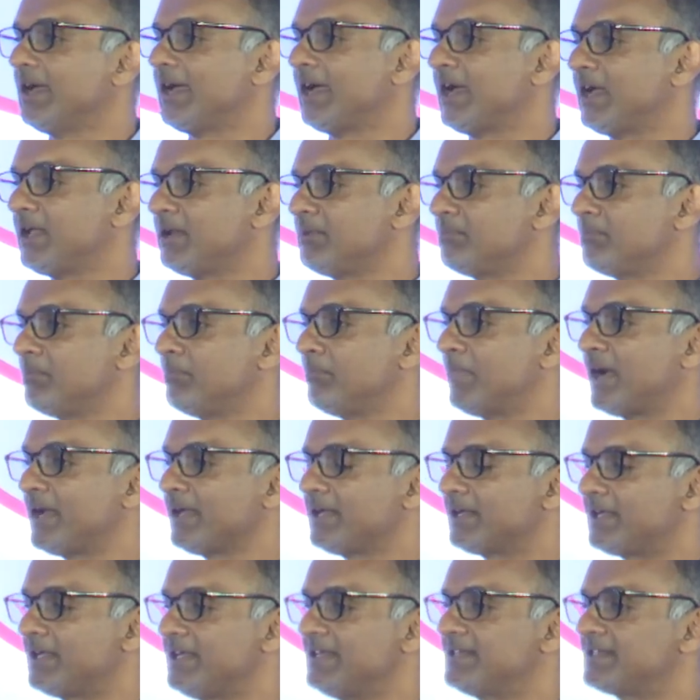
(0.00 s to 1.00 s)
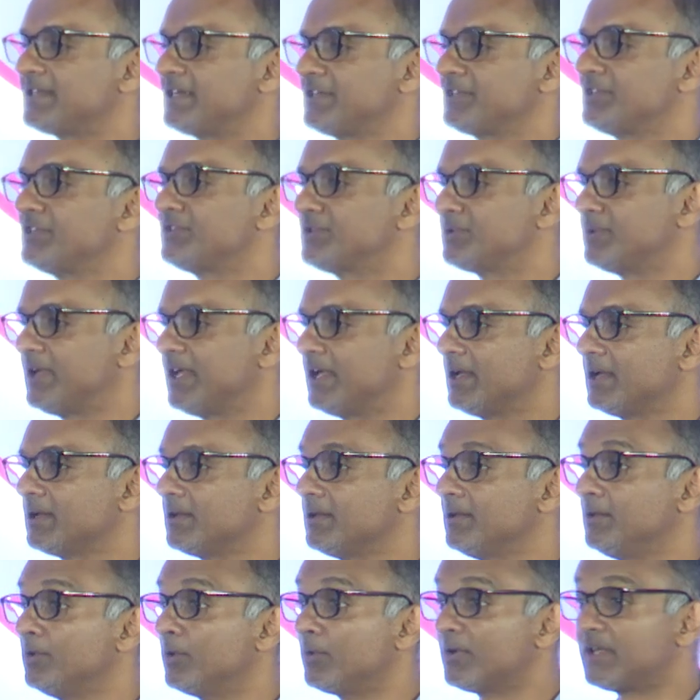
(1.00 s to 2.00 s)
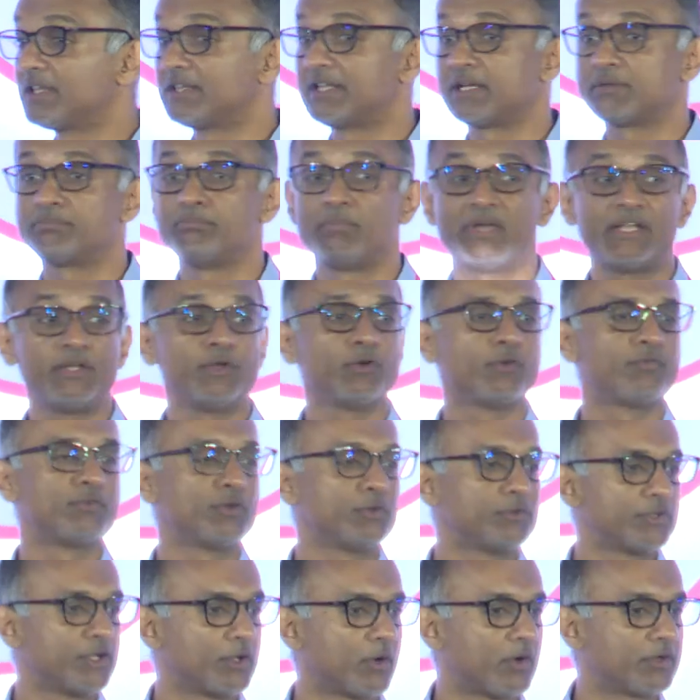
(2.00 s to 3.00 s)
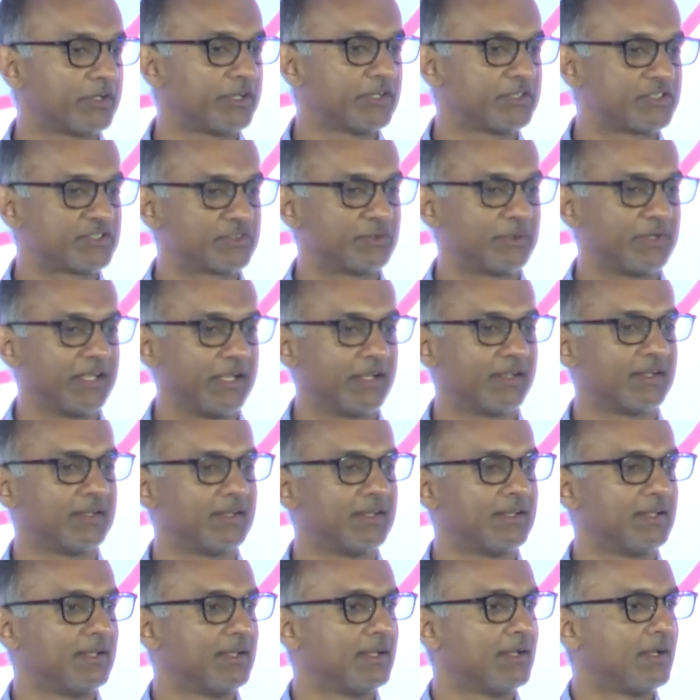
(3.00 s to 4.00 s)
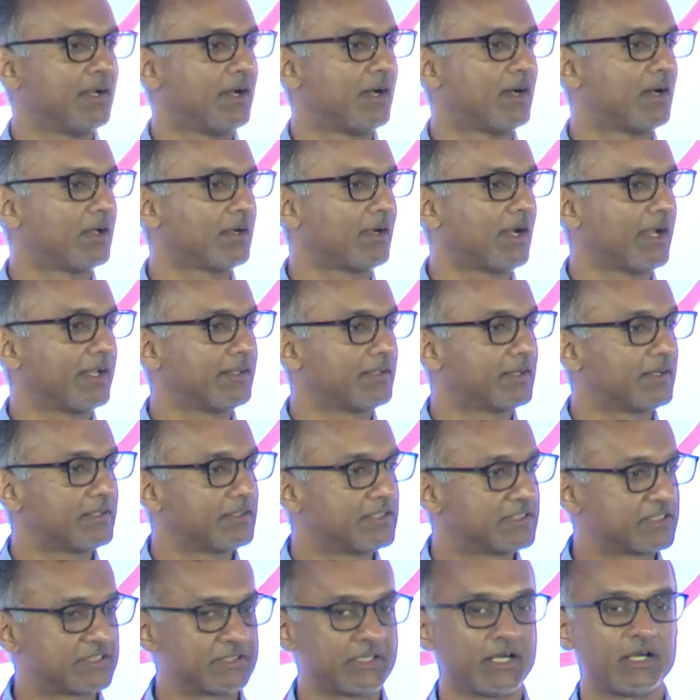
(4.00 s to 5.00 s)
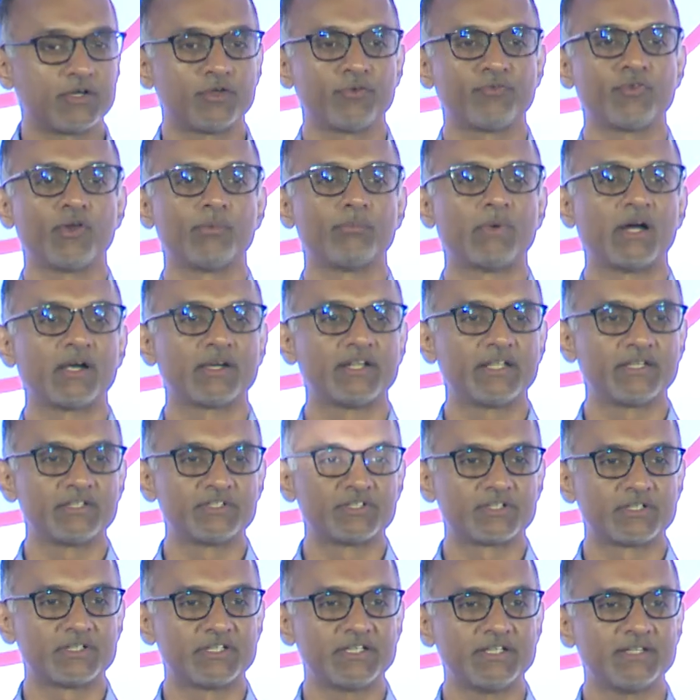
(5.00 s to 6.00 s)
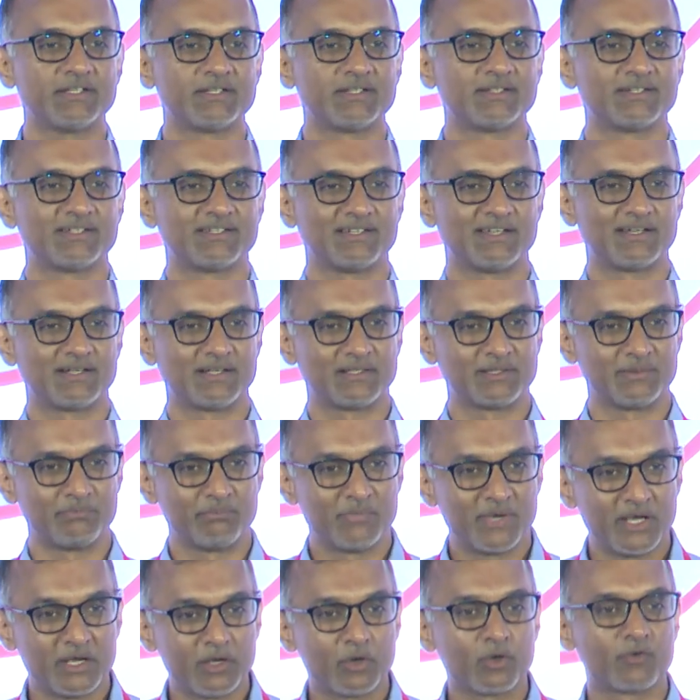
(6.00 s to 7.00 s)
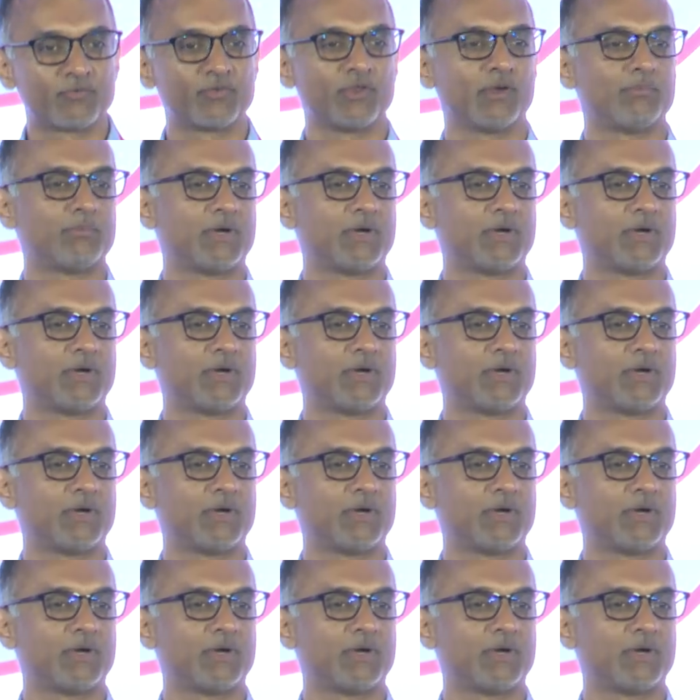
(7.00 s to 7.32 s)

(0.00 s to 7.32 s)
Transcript: And my key session today, knowing that many of you in the audience today are either at the start of your marketing journey or at the middle of your